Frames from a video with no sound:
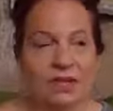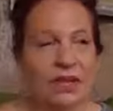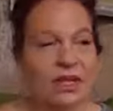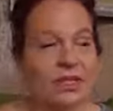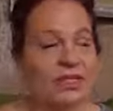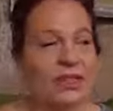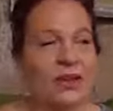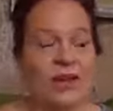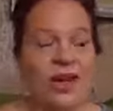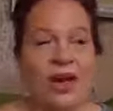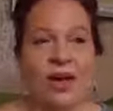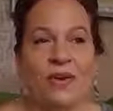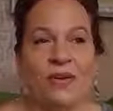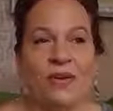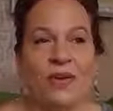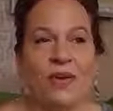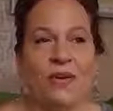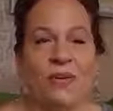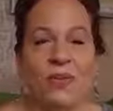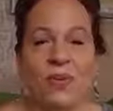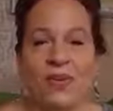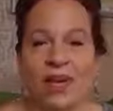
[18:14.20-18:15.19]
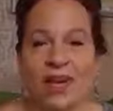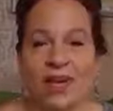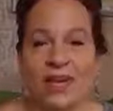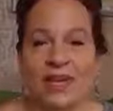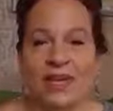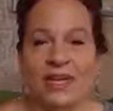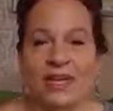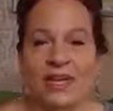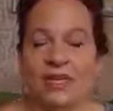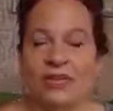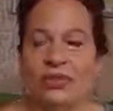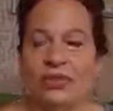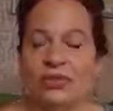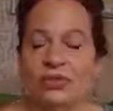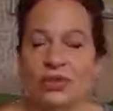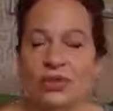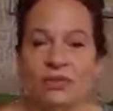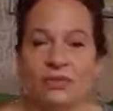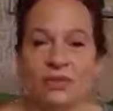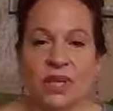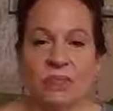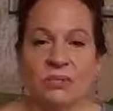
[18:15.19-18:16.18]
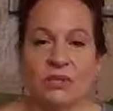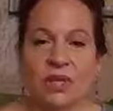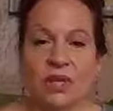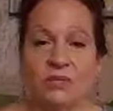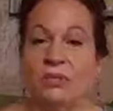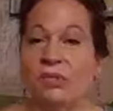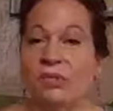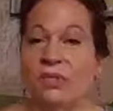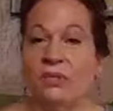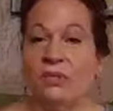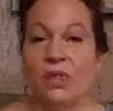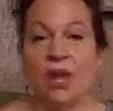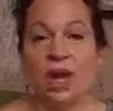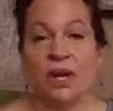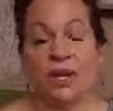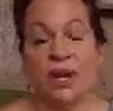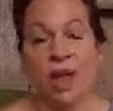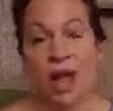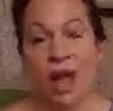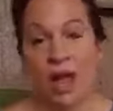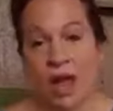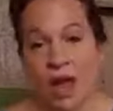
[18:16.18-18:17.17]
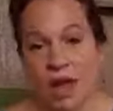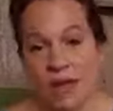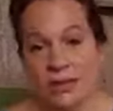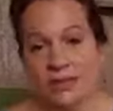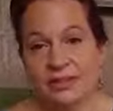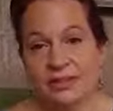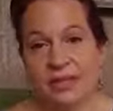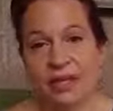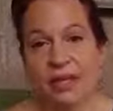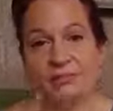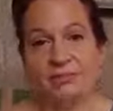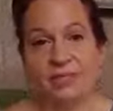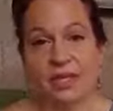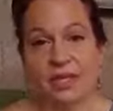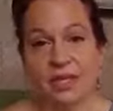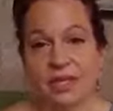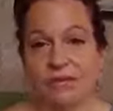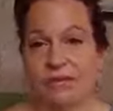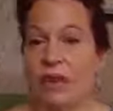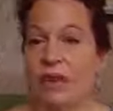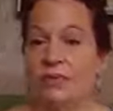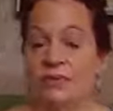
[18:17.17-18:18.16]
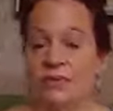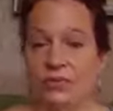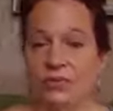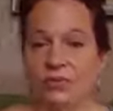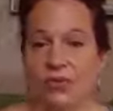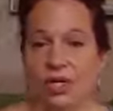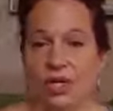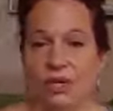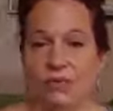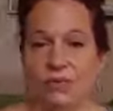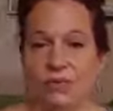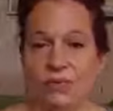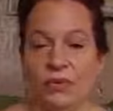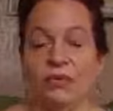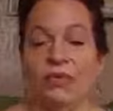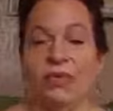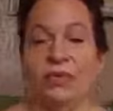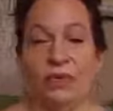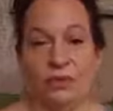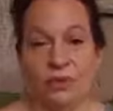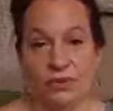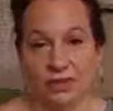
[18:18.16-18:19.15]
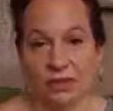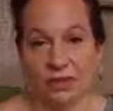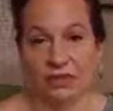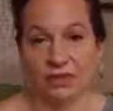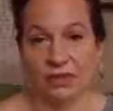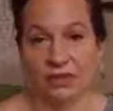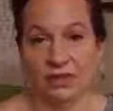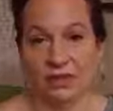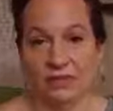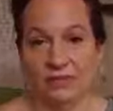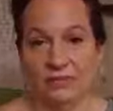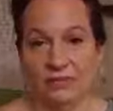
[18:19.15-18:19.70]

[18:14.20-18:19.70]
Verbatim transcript: so i'm like what so sometimes i believe god hides a meaning of a dream for a season